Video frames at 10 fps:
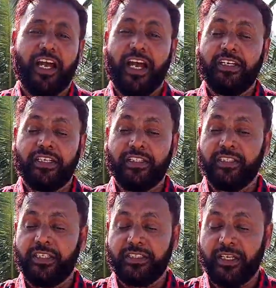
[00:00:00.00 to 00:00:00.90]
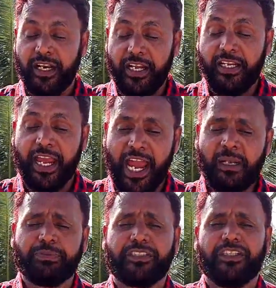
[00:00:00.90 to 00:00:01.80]
and it really
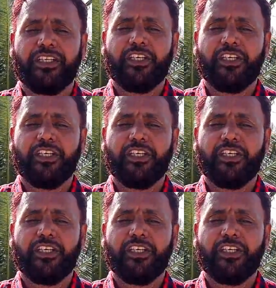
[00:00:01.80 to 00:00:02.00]
helps